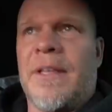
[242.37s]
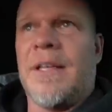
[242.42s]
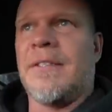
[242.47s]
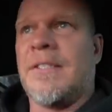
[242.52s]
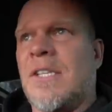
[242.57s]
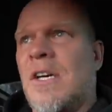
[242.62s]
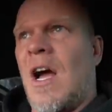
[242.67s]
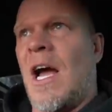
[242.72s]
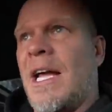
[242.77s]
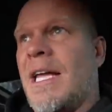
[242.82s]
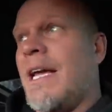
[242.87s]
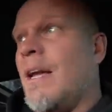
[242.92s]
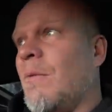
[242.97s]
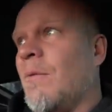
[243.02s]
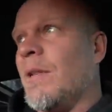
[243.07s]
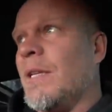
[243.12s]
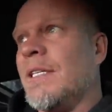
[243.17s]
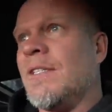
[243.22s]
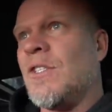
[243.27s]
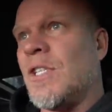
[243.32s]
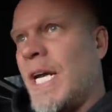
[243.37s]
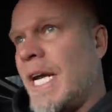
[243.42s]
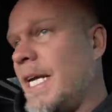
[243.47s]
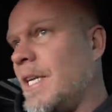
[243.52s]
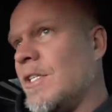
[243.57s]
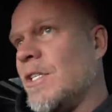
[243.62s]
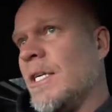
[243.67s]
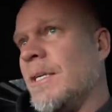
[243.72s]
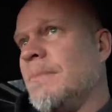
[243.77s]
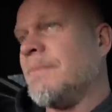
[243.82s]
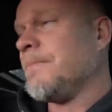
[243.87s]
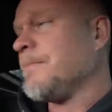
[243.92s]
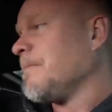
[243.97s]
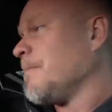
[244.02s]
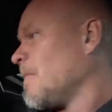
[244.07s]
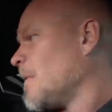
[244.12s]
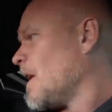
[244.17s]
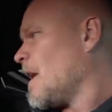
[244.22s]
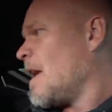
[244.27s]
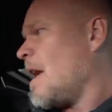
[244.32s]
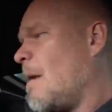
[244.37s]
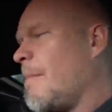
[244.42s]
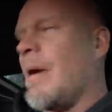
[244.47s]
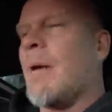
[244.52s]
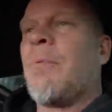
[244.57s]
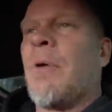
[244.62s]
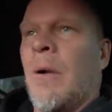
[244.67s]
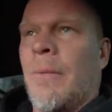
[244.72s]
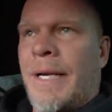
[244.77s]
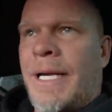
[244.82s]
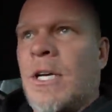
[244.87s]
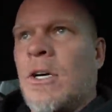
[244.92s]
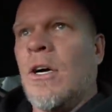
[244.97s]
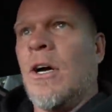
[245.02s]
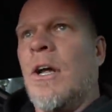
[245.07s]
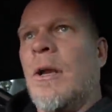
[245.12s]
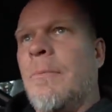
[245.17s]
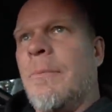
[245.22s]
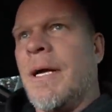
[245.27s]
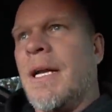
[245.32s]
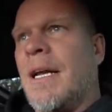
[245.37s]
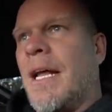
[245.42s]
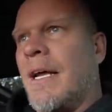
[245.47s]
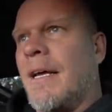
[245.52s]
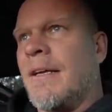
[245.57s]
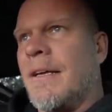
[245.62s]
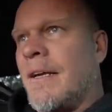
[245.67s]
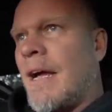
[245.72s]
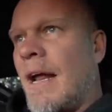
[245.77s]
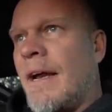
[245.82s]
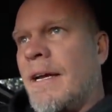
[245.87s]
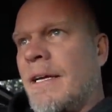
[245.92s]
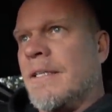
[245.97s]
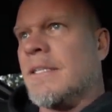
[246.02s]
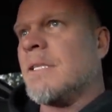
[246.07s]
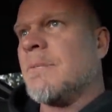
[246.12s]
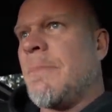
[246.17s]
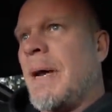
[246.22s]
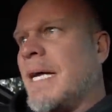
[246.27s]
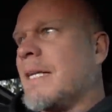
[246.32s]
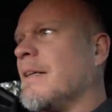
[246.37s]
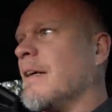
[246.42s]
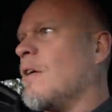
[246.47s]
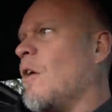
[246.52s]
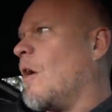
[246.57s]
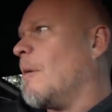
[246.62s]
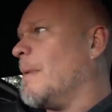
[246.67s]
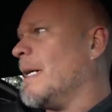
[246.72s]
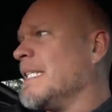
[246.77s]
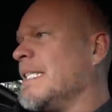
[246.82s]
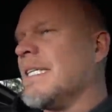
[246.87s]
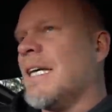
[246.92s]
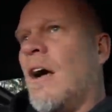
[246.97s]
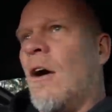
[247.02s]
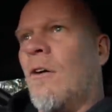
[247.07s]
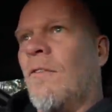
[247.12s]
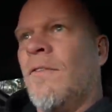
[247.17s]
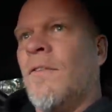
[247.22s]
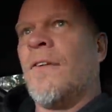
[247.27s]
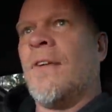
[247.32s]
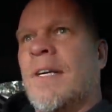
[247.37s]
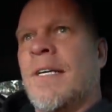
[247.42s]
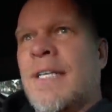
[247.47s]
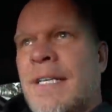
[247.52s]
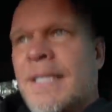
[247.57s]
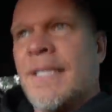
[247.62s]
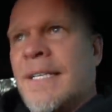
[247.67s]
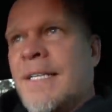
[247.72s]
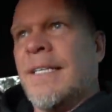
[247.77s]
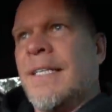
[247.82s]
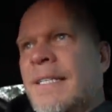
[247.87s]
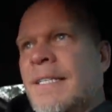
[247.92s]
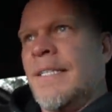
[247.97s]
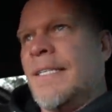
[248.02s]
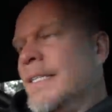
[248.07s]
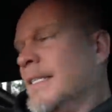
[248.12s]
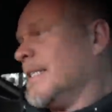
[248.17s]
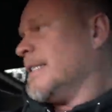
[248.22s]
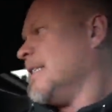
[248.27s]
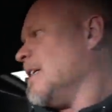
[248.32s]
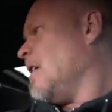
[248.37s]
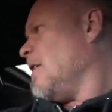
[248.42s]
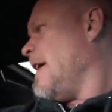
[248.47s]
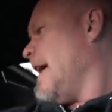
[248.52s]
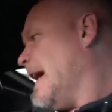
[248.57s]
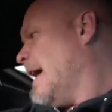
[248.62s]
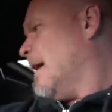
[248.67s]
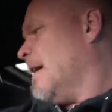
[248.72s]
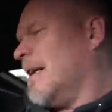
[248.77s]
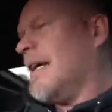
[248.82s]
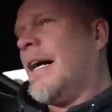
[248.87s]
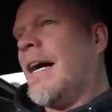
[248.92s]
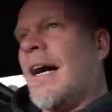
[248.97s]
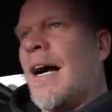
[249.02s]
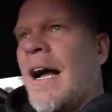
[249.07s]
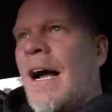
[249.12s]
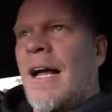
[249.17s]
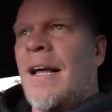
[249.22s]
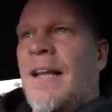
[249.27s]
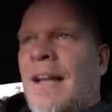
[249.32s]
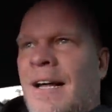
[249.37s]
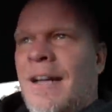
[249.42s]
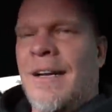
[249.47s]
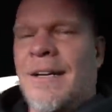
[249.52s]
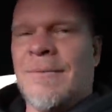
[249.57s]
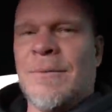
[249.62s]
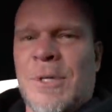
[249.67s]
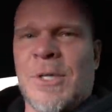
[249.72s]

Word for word: it, so I can't really change it. I mean, I probably could, but like, I didn't spec the car myself. So yeah, uh,